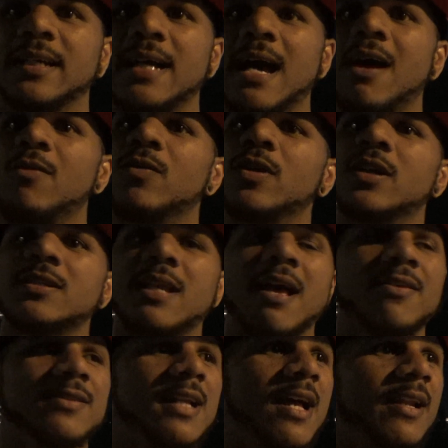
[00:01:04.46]
Keith? I was
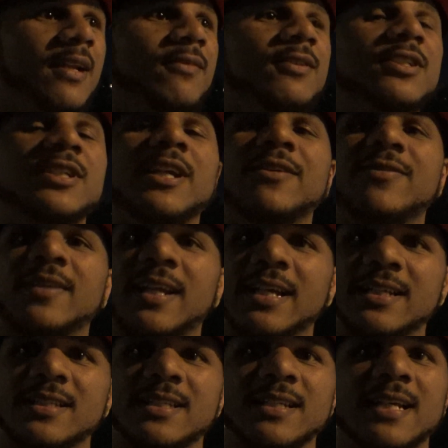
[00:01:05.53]
down there with Jeff
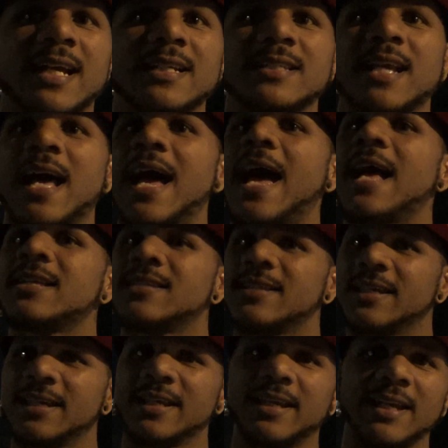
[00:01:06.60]
Lacy. I
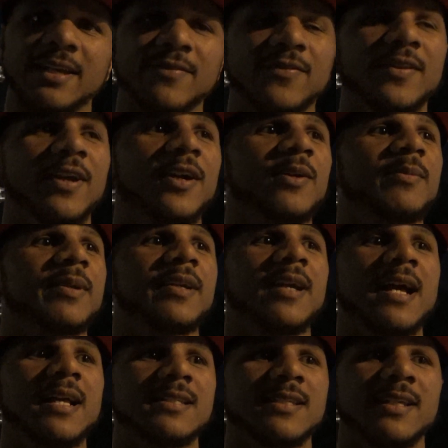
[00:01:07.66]
seen Keith Thurman.
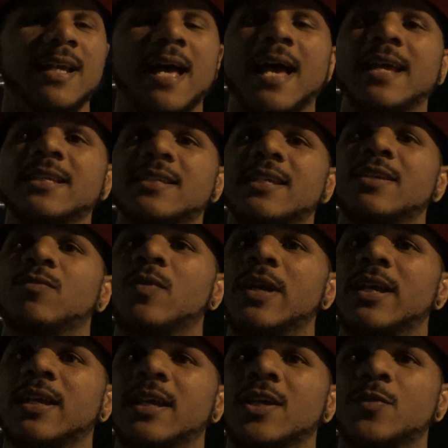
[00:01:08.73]
I ain't seen
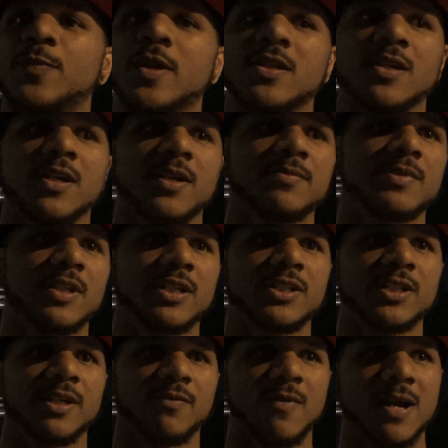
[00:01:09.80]
Winky. He was supposed to come to the
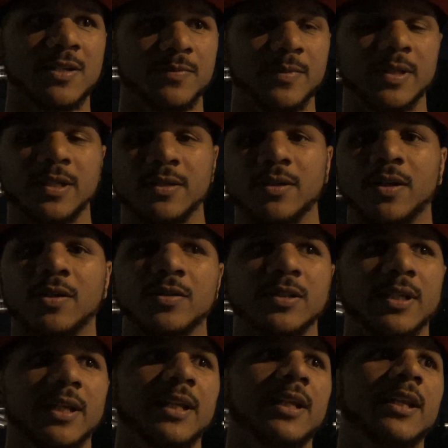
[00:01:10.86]
gym, watch me, yeah, you
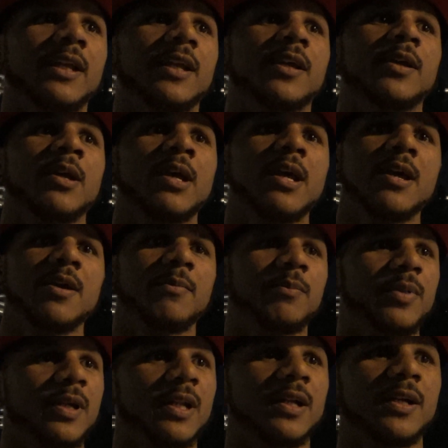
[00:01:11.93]
know, get it in.
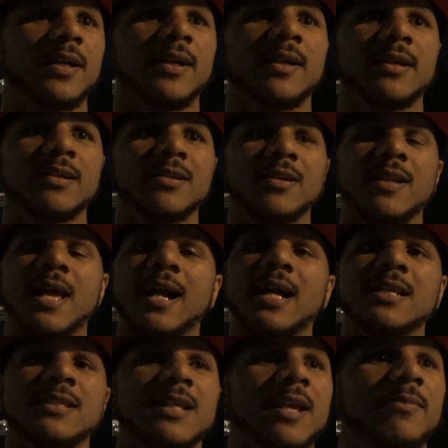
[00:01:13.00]
But, you know, like
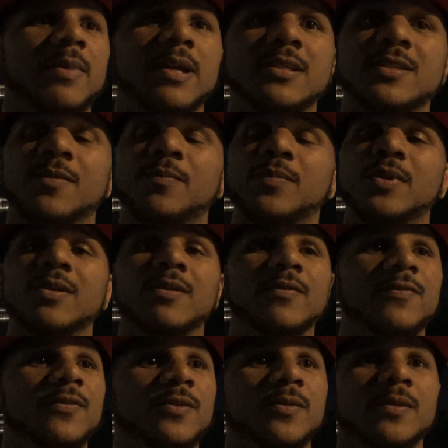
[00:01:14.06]
I say, man, it
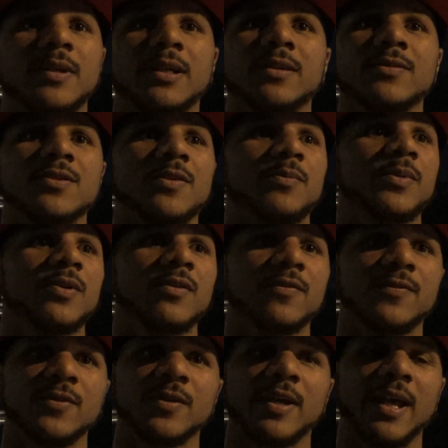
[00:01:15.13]
was a
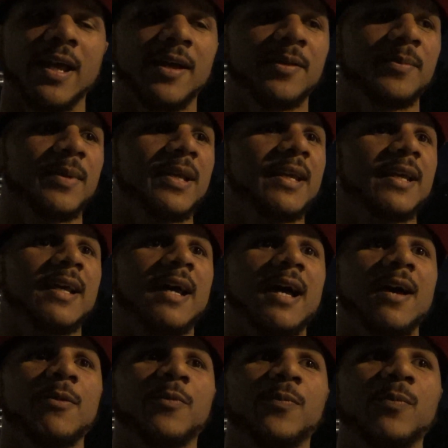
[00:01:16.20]
beautiful camp.
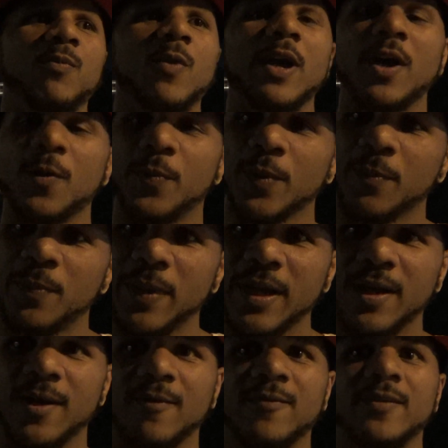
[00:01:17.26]
I'm well
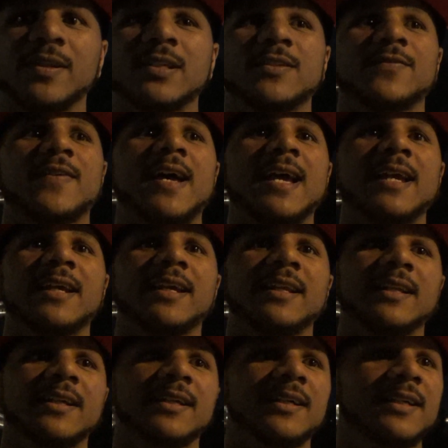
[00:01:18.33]
prepared for this fight,
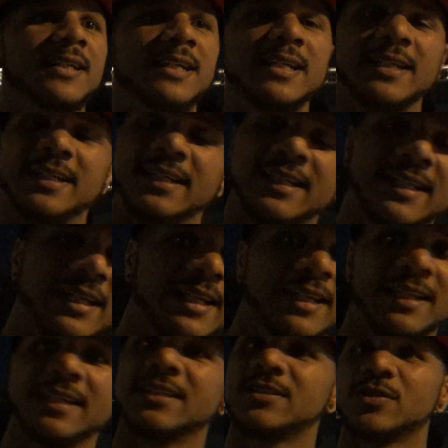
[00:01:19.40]
and
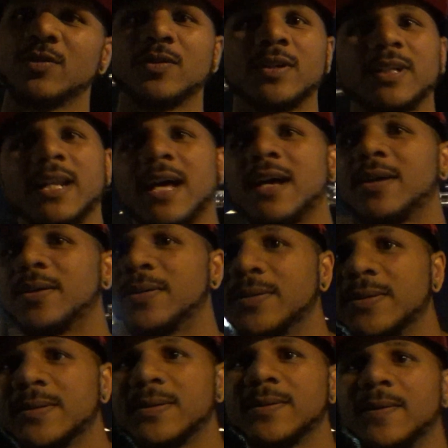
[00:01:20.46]
it's going down.
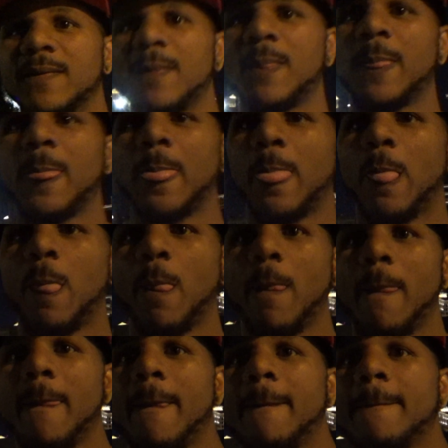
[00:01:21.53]
There are even talks
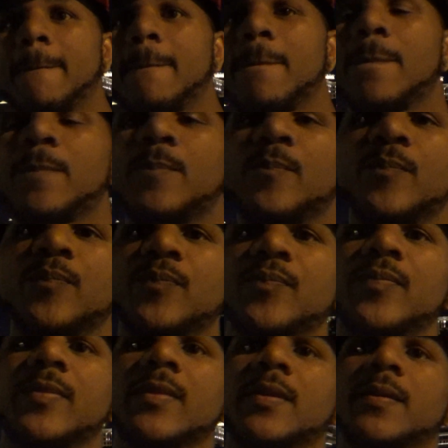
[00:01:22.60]
when, you
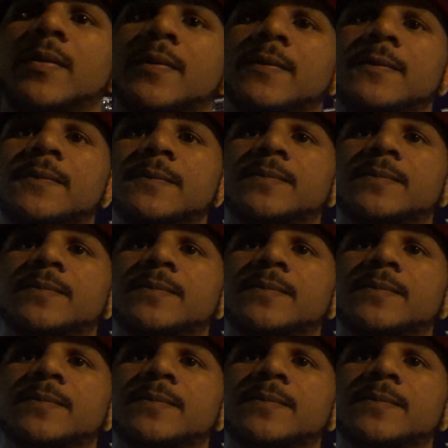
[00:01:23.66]
know, you beat...